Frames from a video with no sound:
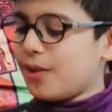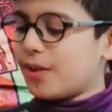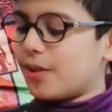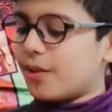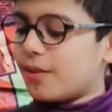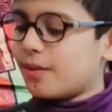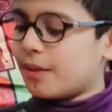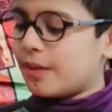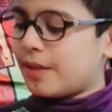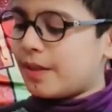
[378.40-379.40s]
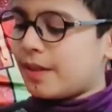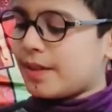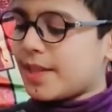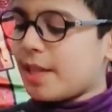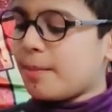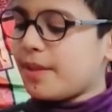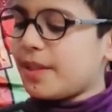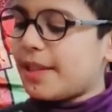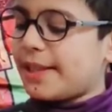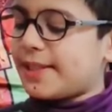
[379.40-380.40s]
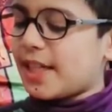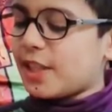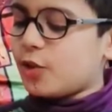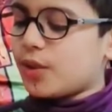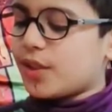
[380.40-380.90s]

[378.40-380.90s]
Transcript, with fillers: Google, tell me a tongue